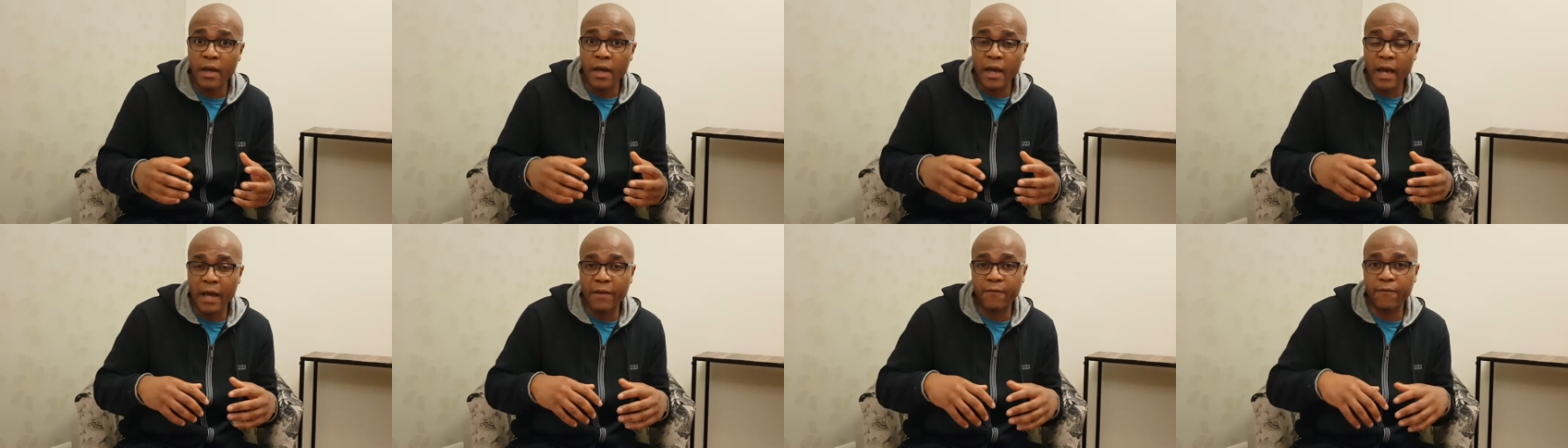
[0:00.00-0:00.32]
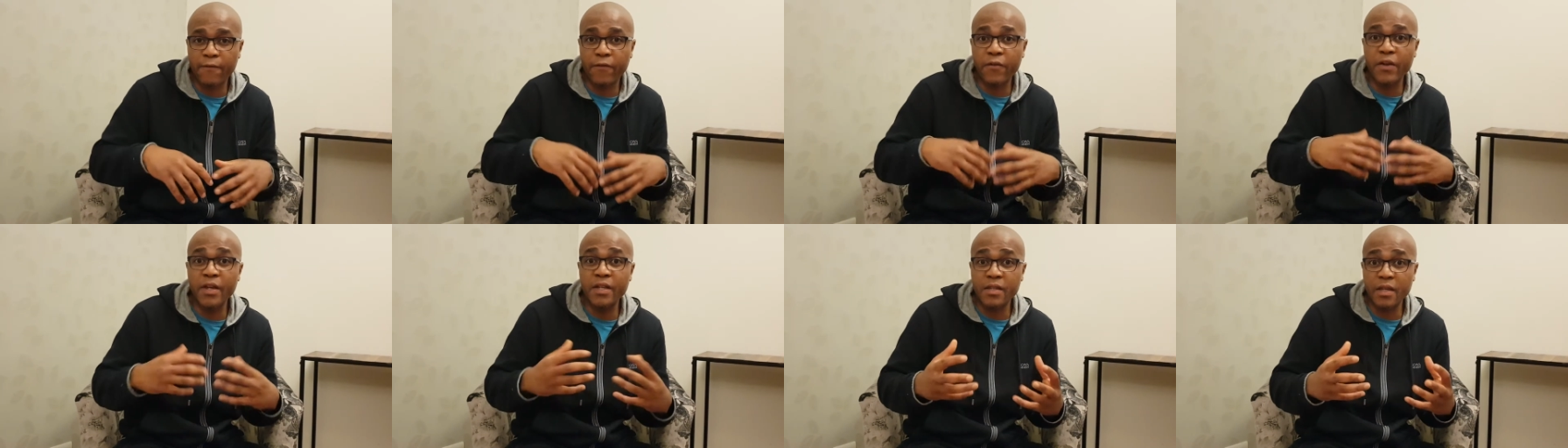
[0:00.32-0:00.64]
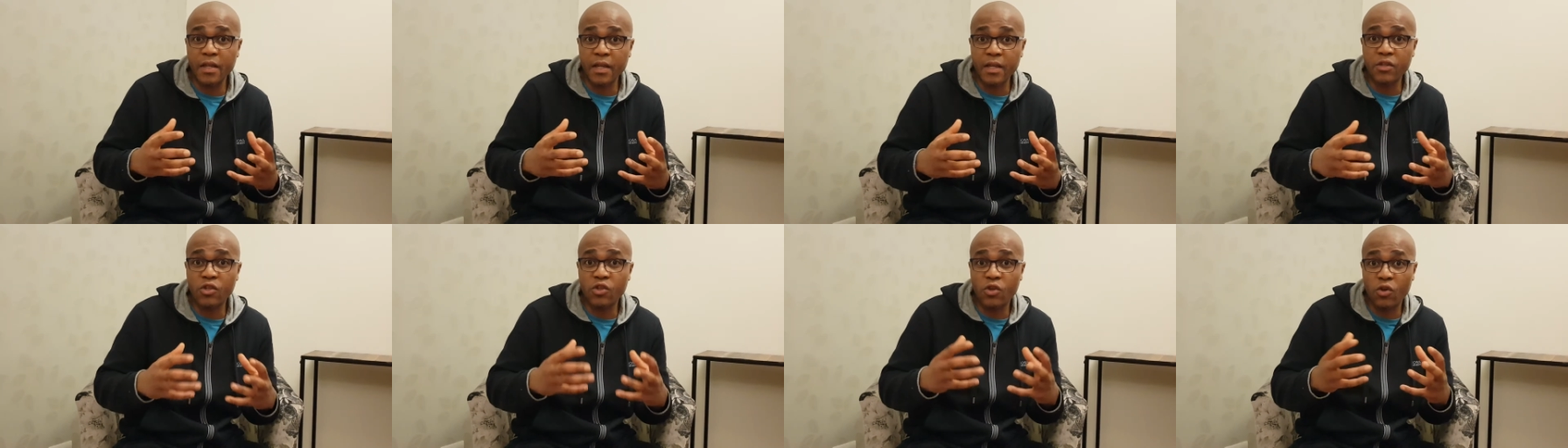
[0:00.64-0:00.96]
And
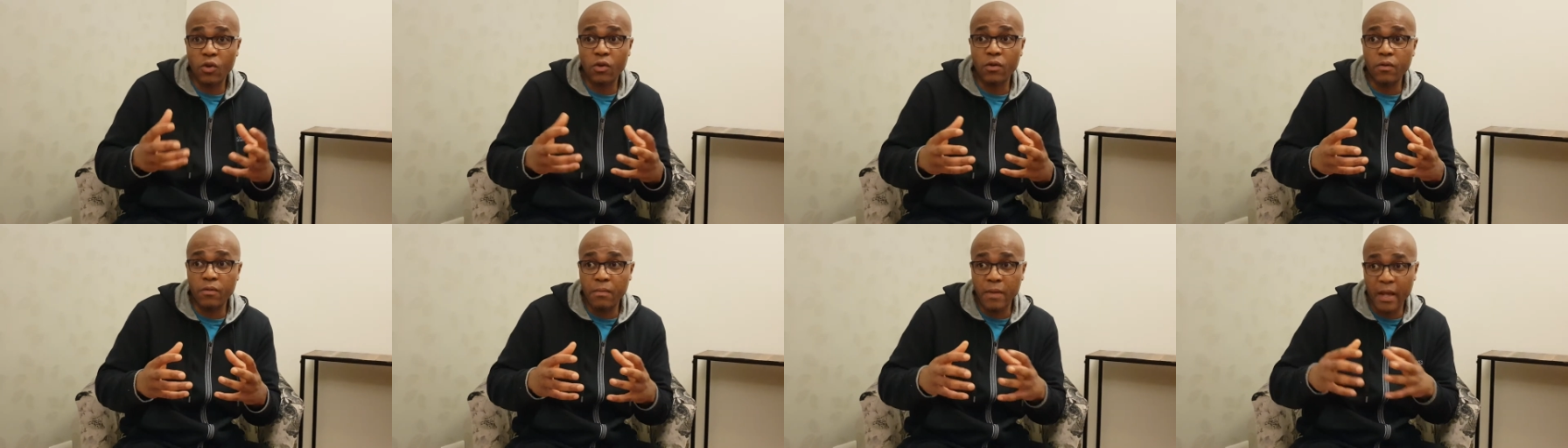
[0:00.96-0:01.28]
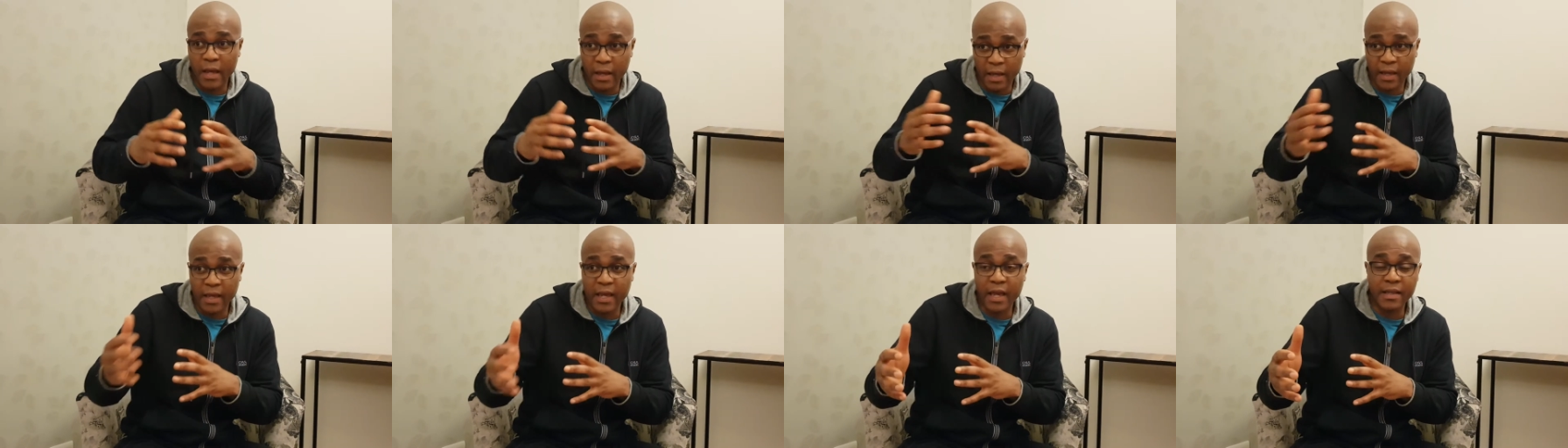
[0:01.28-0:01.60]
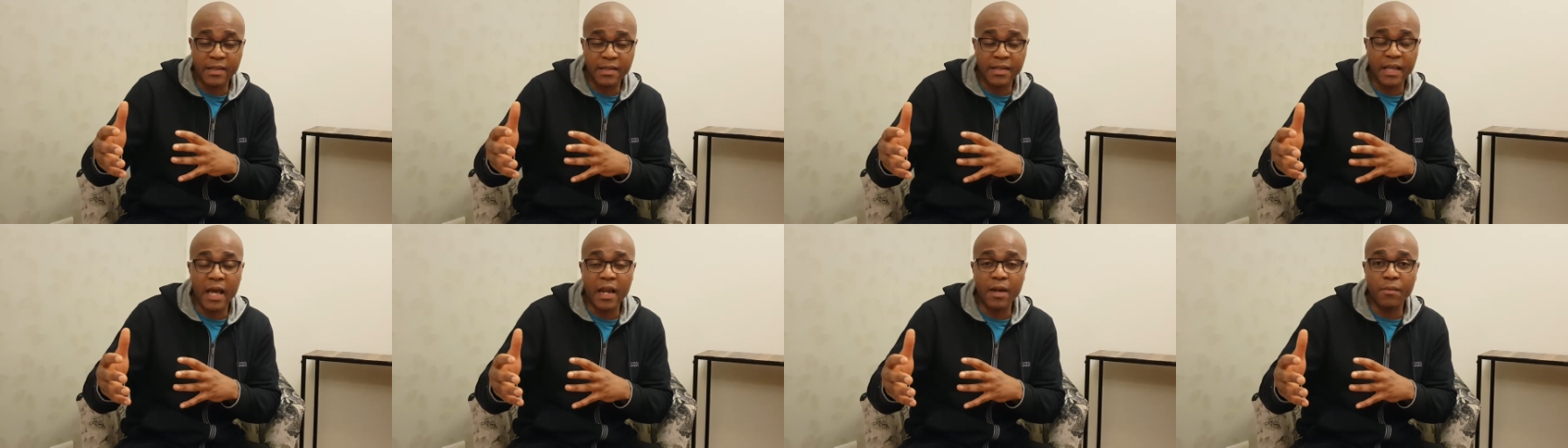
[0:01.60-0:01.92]
freezing is good
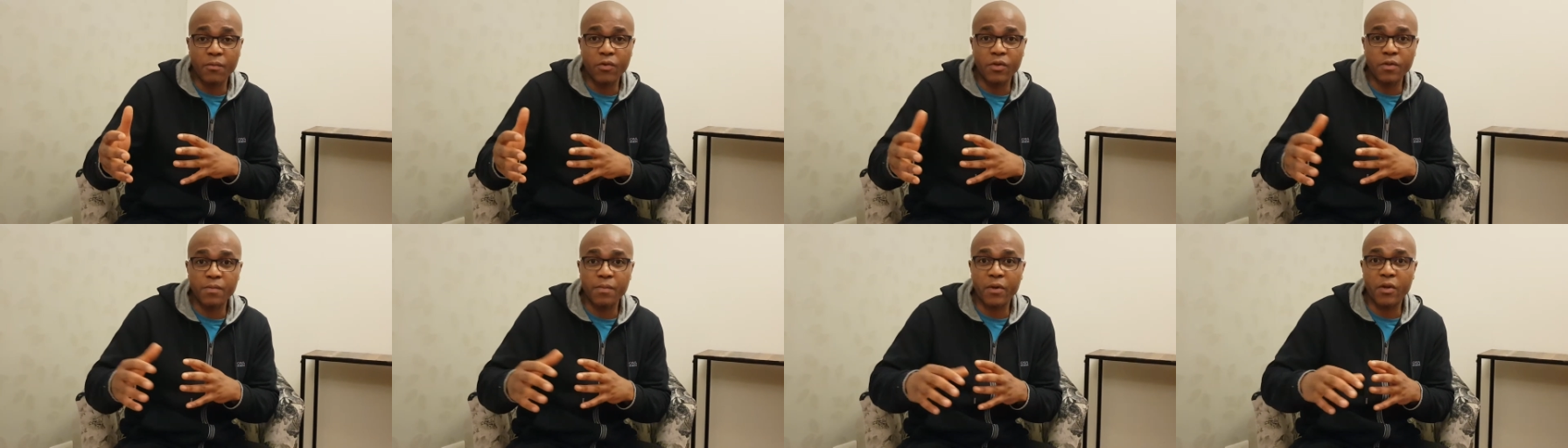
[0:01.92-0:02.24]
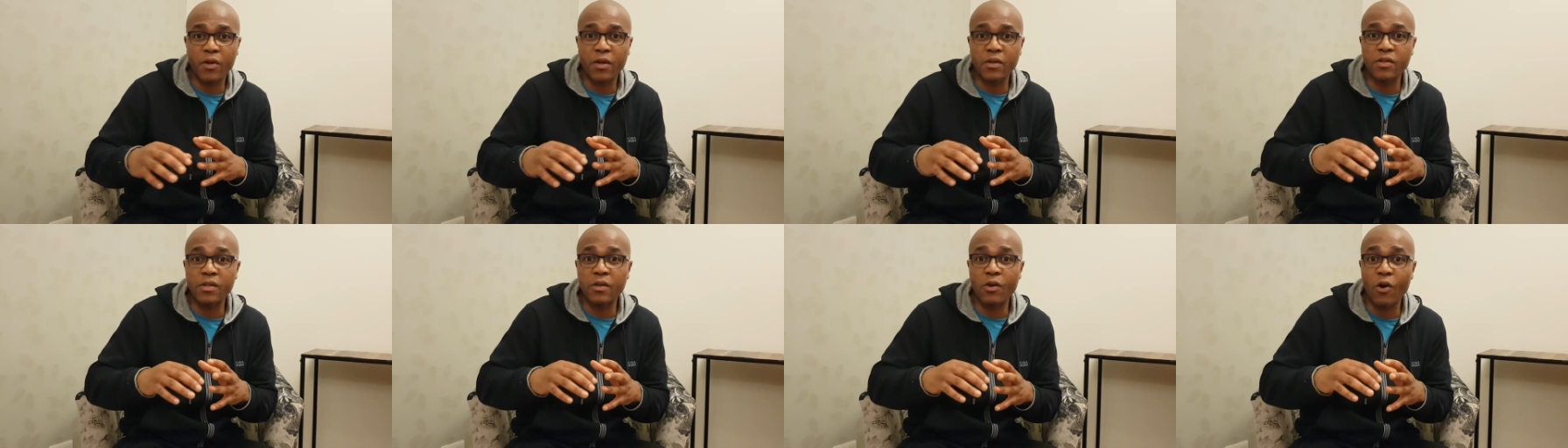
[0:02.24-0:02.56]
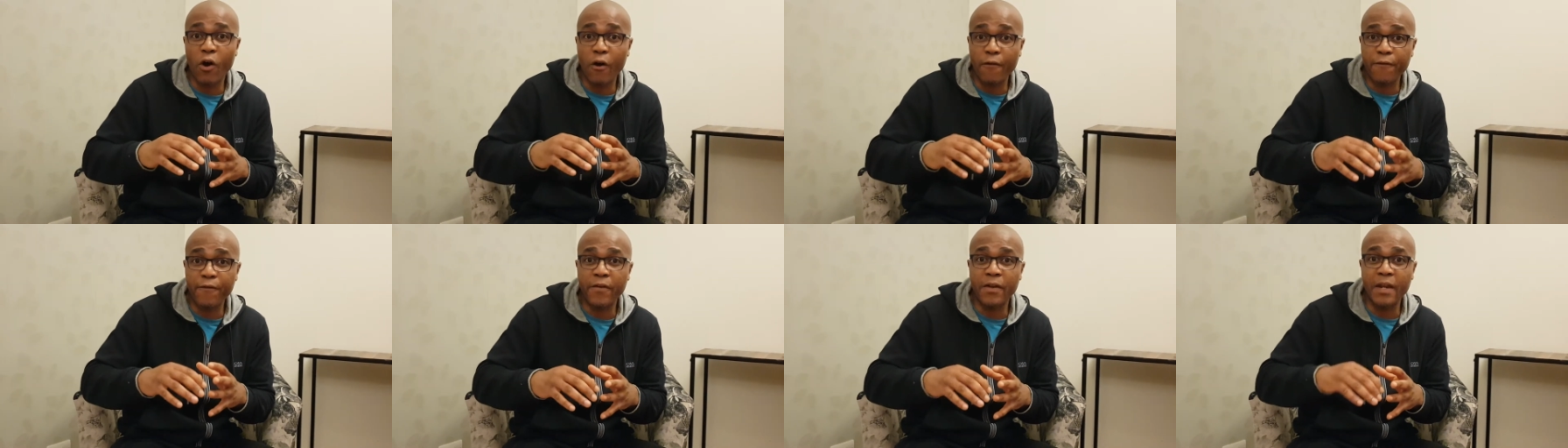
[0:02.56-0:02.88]
against animals because
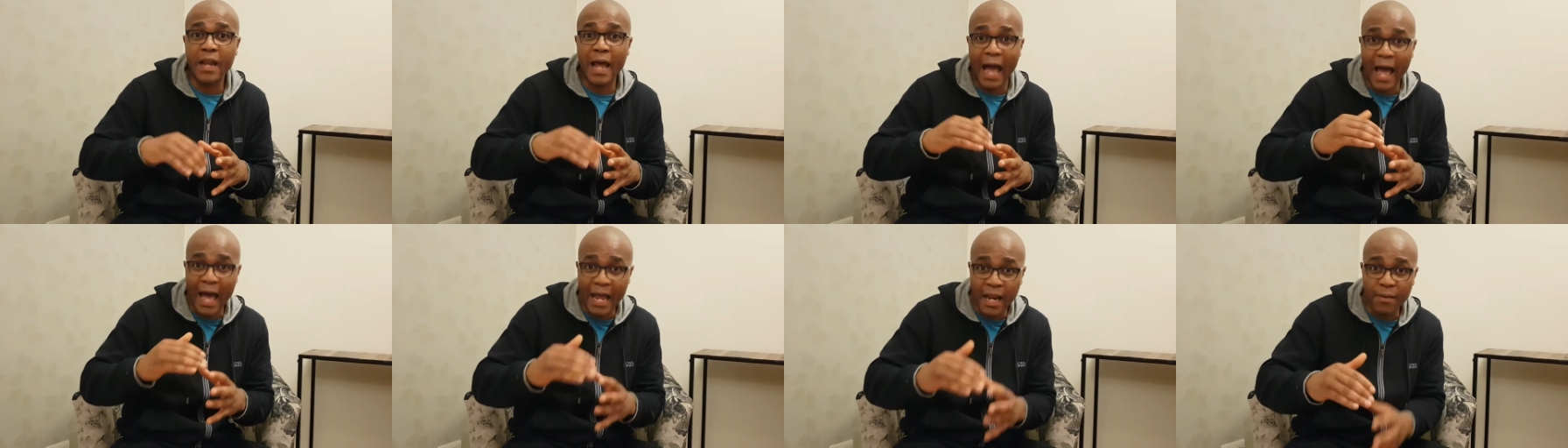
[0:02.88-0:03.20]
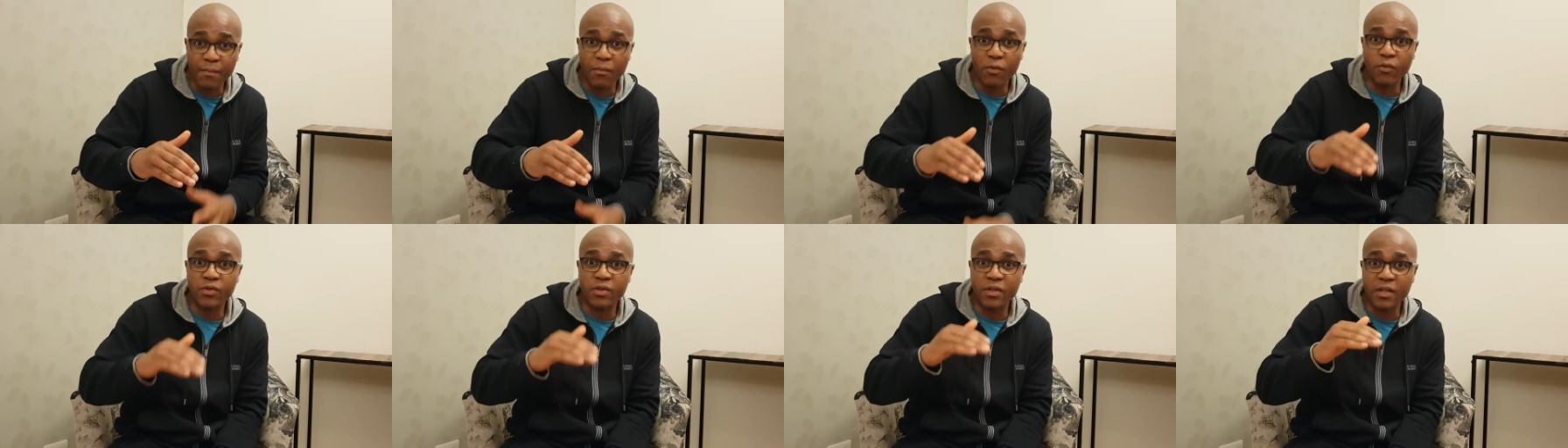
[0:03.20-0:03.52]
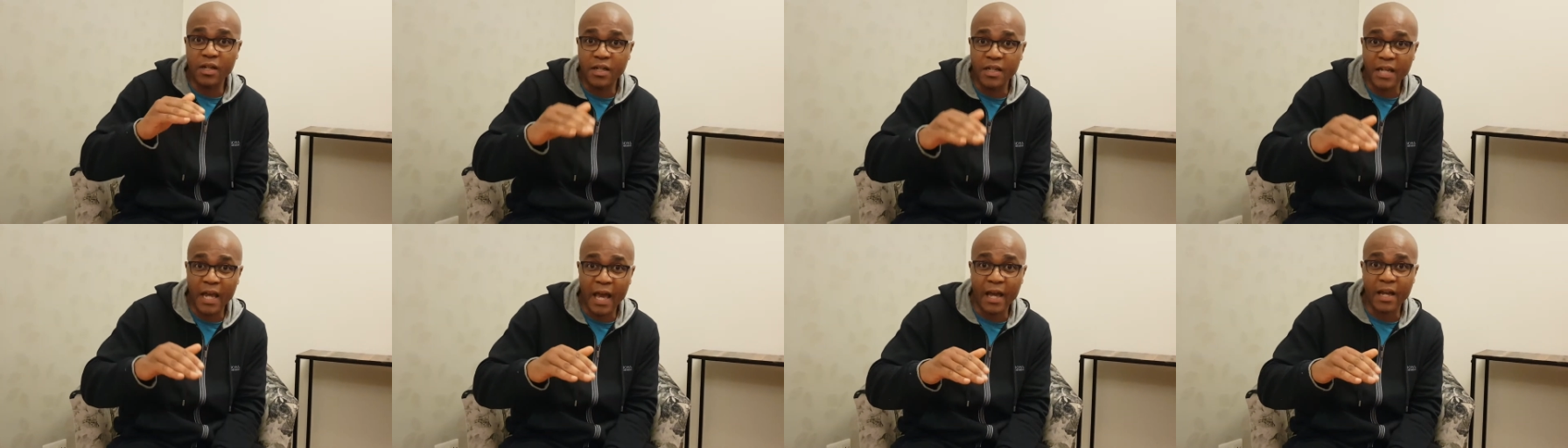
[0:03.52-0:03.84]
often animals
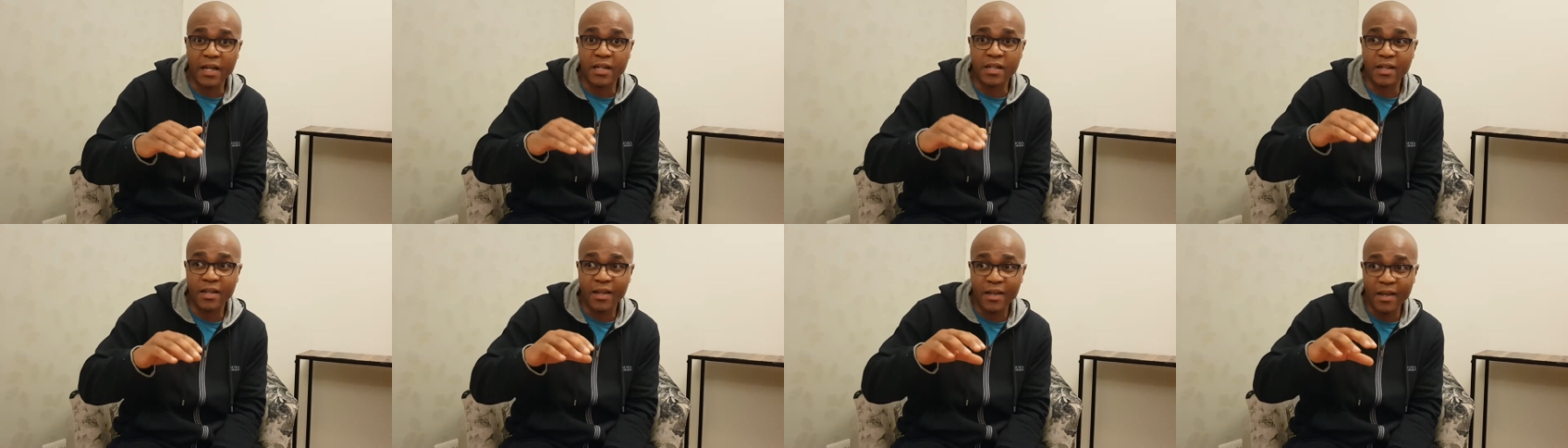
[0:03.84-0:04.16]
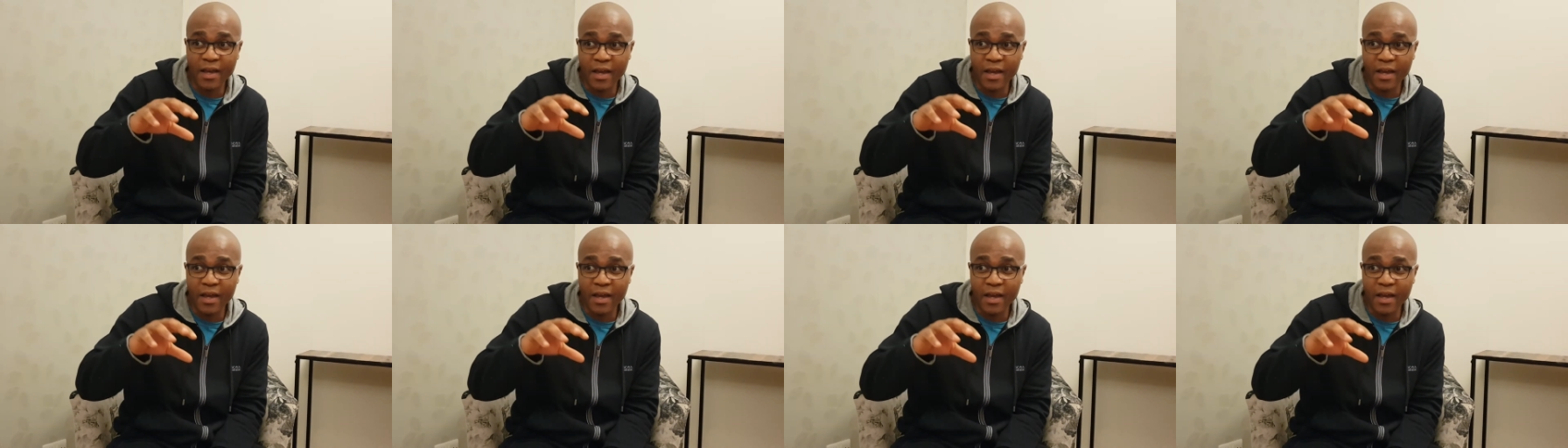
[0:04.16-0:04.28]
detect